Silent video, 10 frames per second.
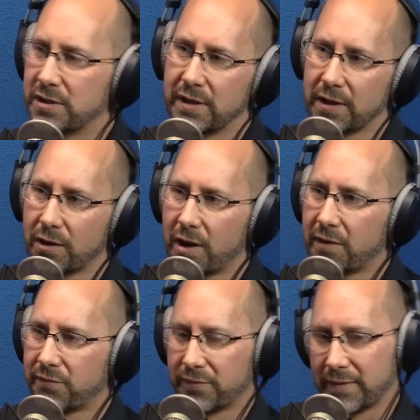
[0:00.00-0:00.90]
in their
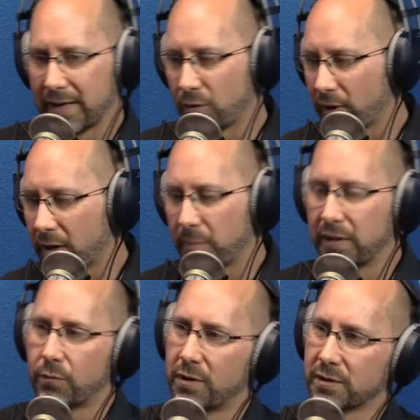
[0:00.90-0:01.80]
life and they got out of bed
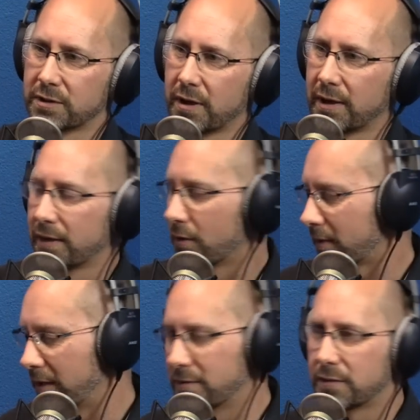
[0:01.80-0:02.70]
the wrong side and they got
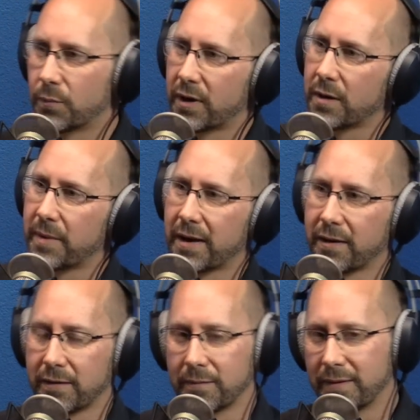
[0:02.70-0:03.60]
kids to worry about
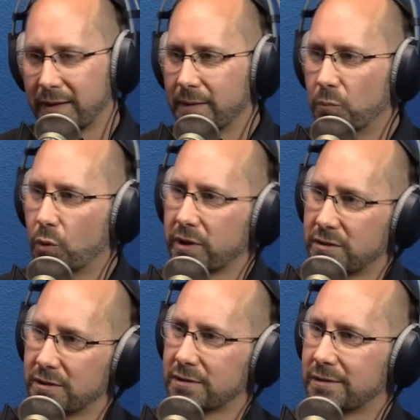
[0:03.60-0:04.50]
and
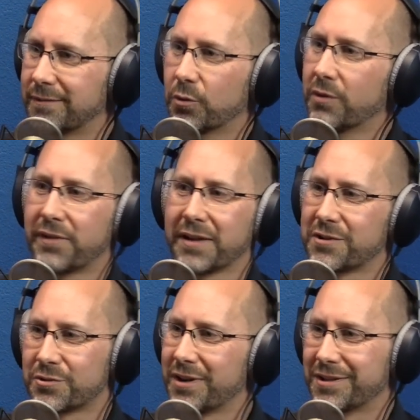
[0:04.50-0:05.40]
mortgages and all of the other
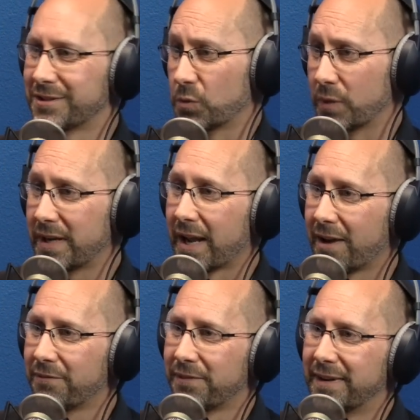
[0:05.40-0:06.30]
stresses that we
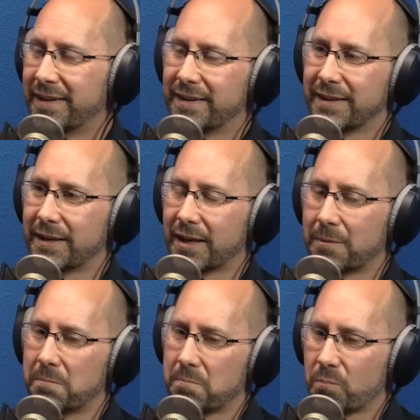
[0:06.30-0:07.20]
have.
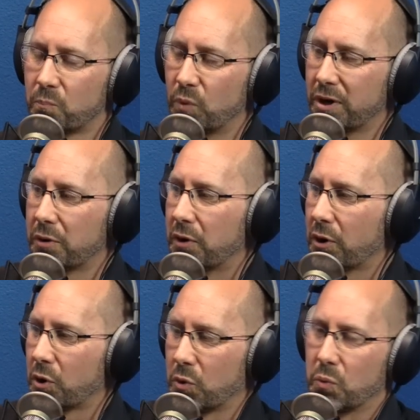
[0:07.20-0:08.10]
Um, we don't
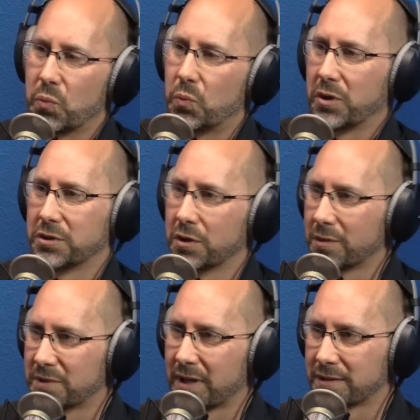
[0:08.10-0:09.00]
know what
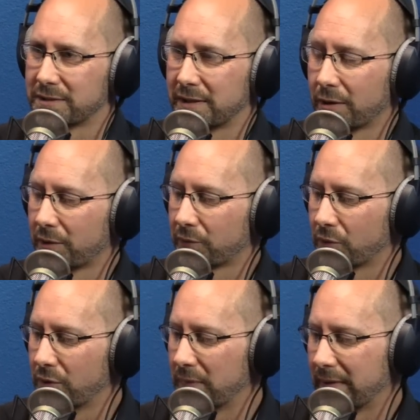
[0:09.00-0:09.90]
circumstances they're going
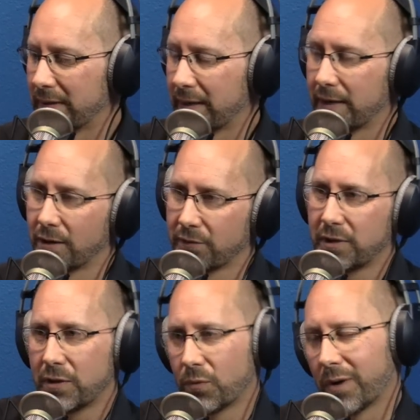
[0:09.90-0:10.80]
through. And I
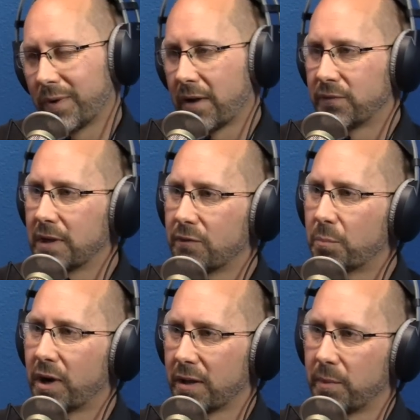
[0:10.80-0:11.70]
think you're right. We have to give the
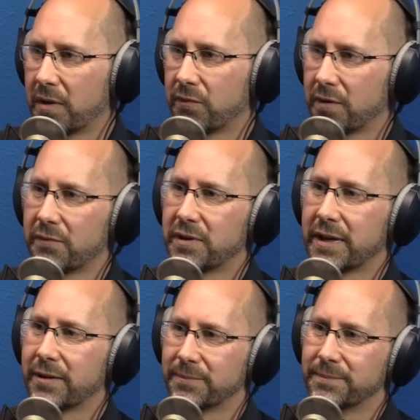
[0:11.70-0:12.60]
buyer the benefit of mm-hmm. the doubt.